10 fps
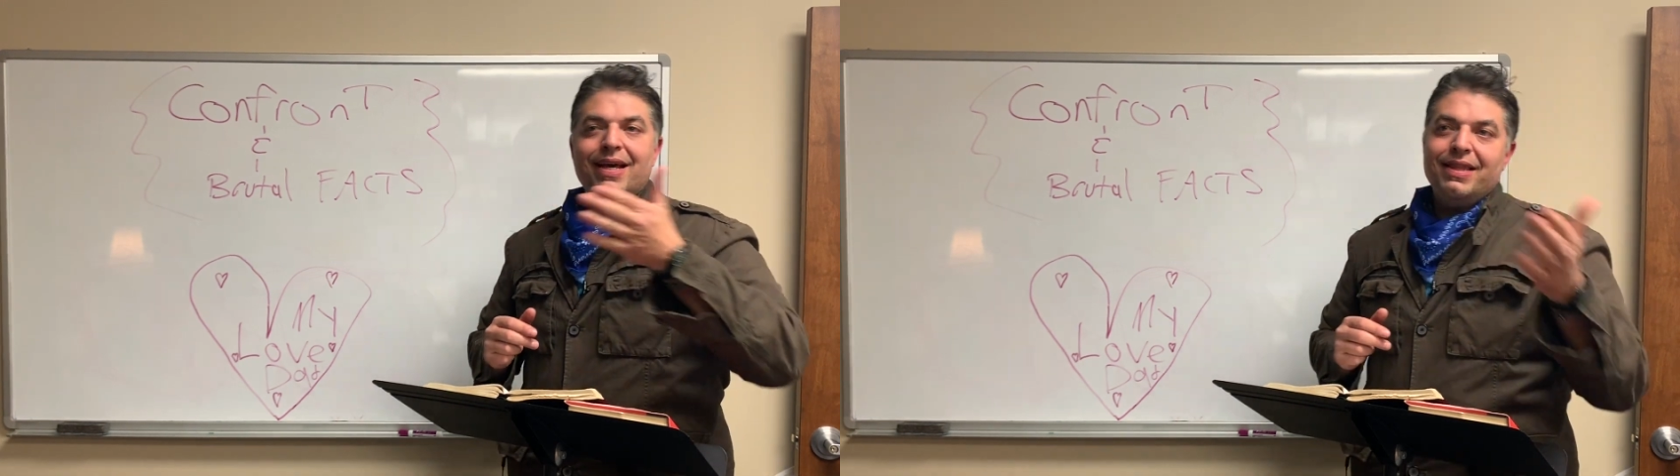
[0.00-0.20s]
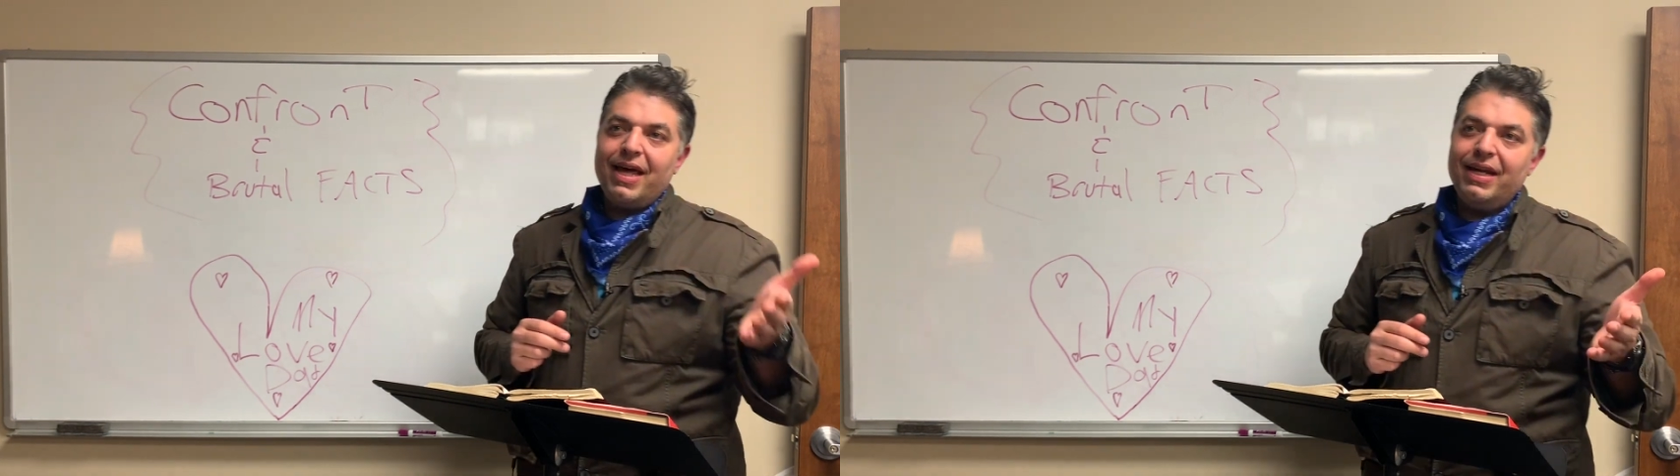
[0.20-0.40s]

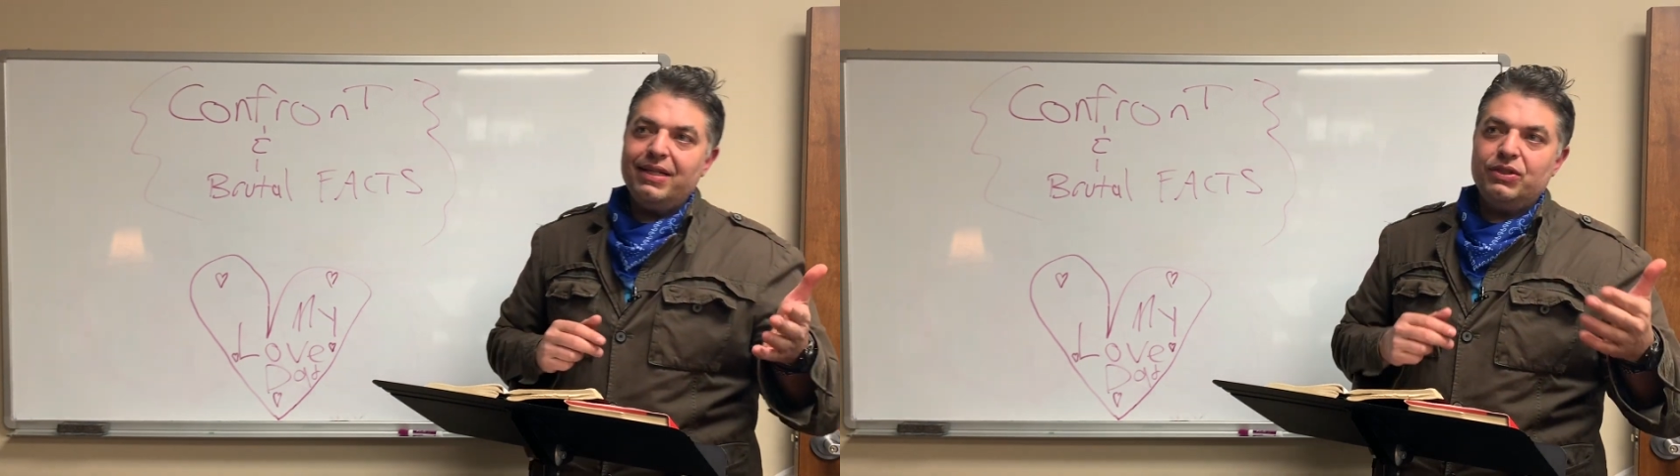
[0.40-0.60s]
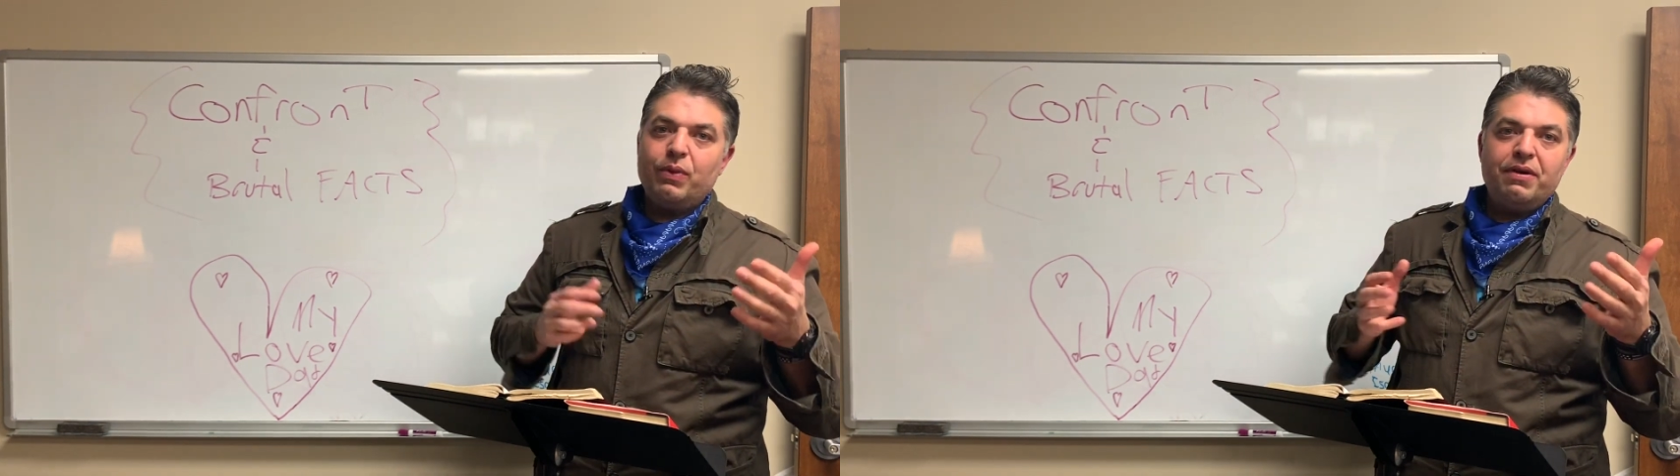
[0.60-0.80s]
that
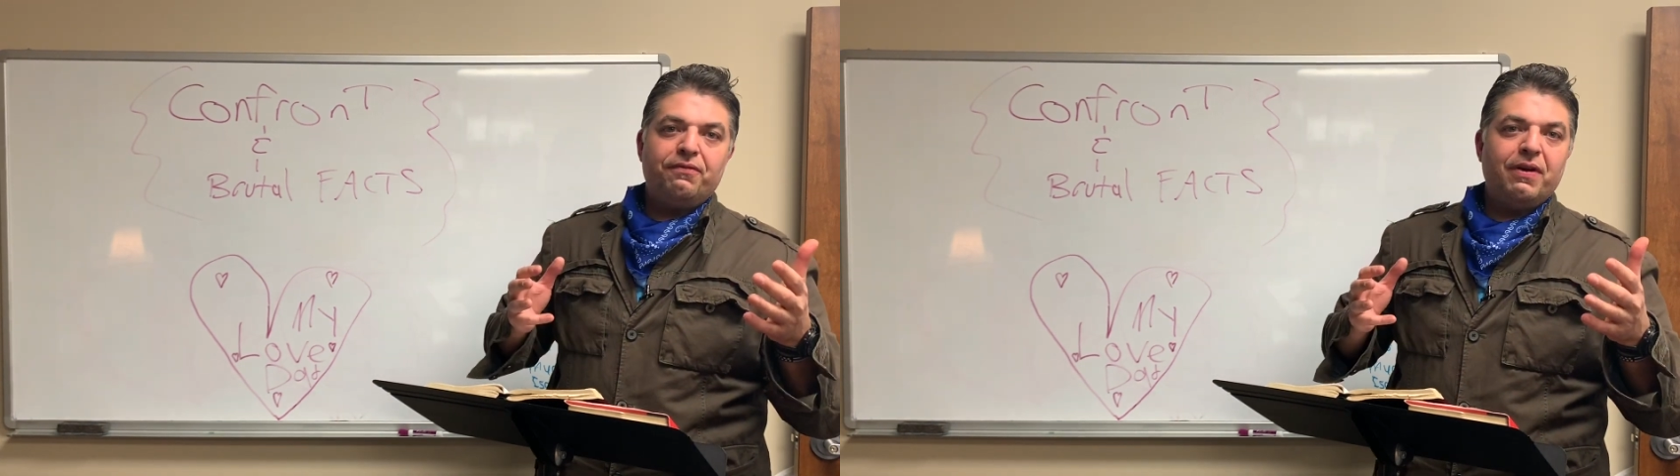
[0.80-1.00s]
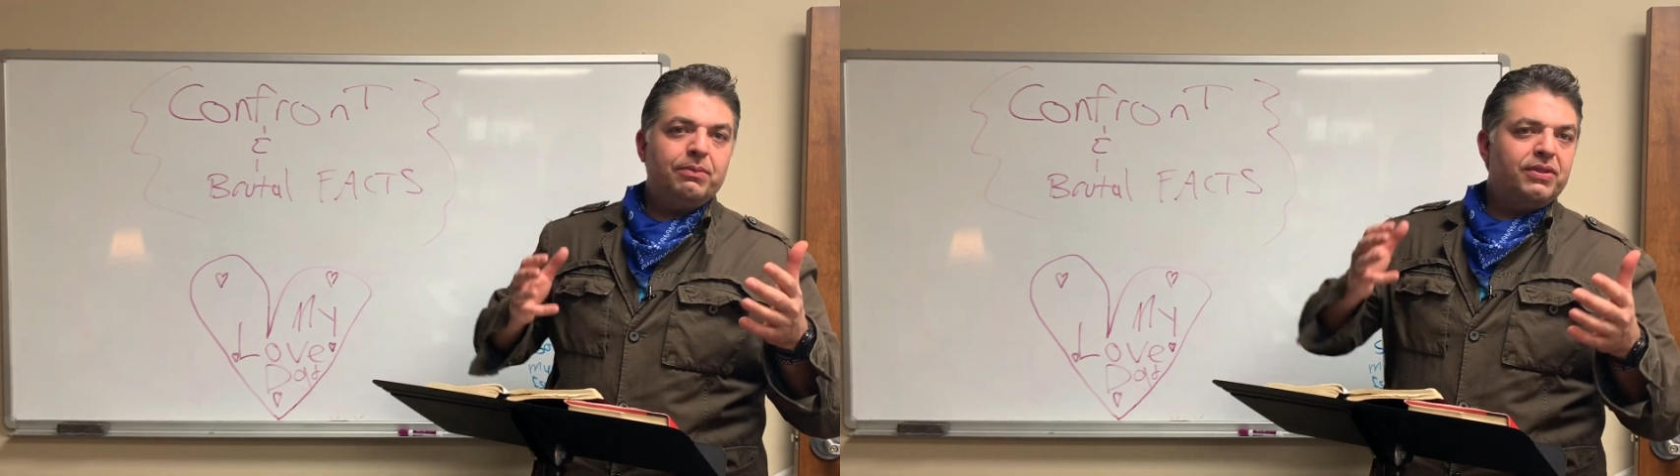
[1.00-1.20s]
is,
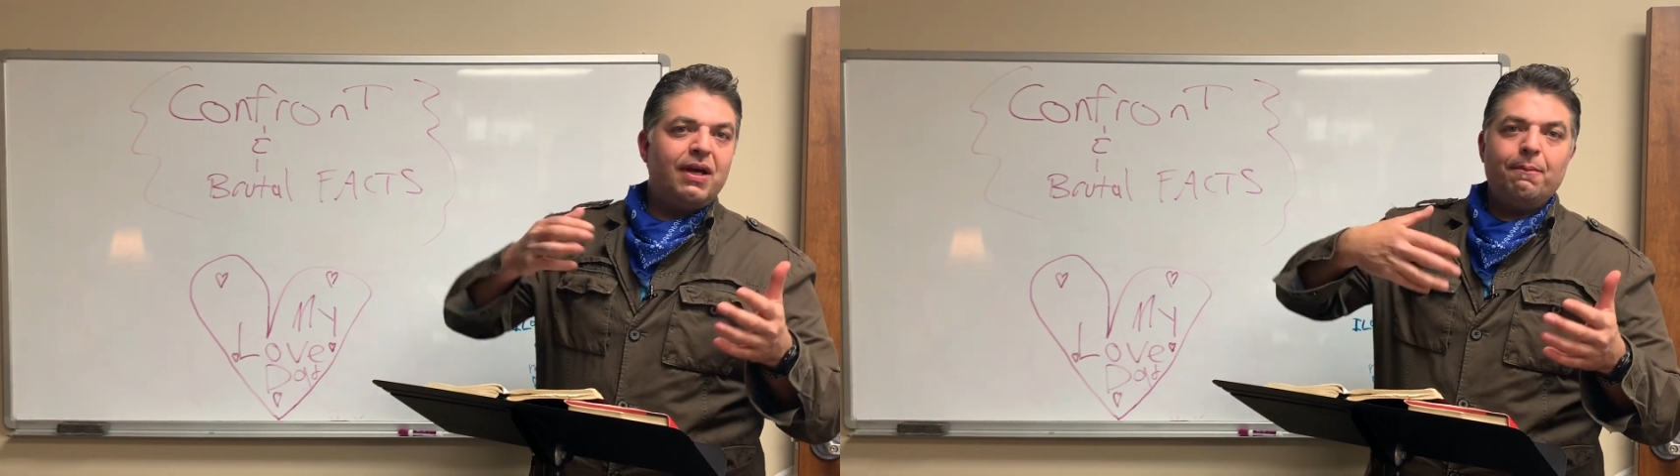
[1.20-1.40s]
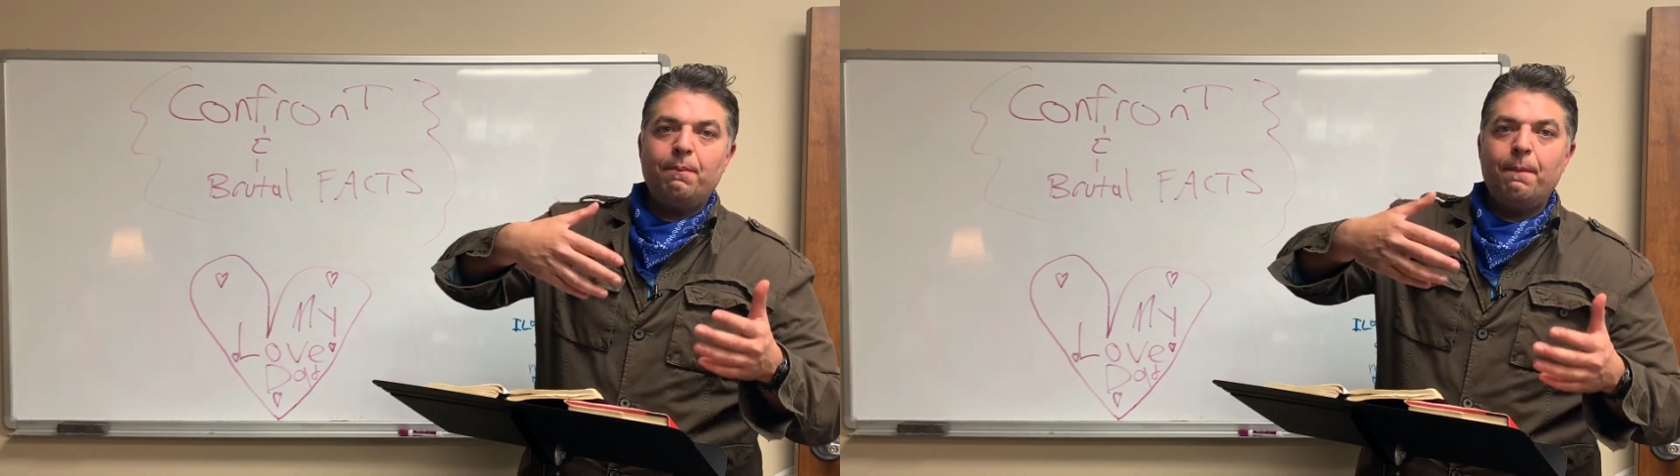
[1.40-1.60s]
went from
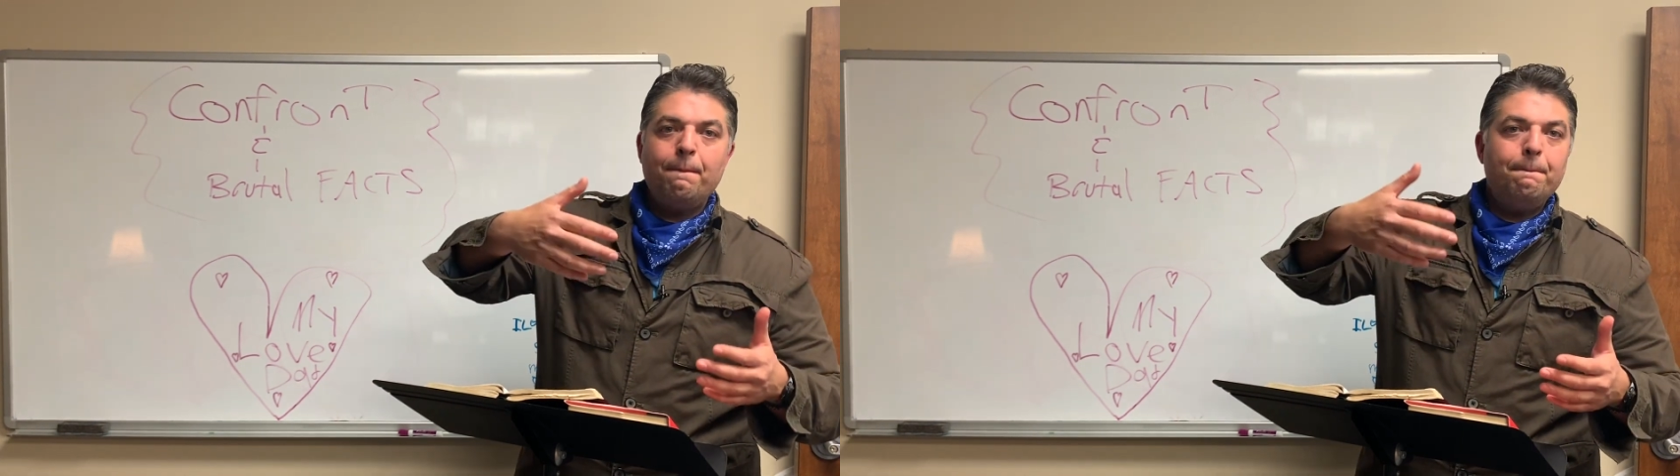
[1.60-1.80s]
some